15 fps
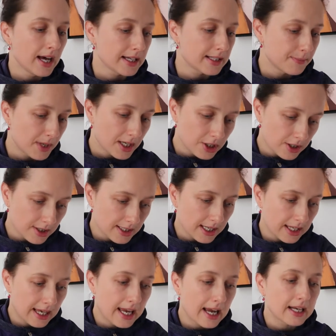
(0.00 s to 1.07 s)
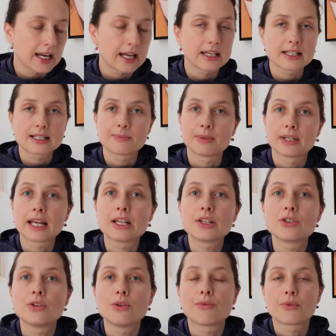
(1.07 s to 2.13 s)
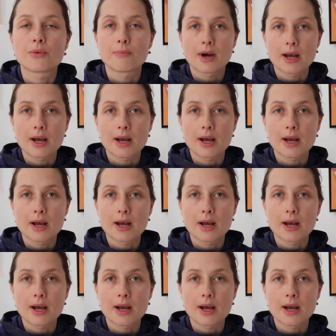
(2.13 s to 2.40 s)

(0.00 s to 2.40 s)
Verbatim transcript: as much as I can and explain to you from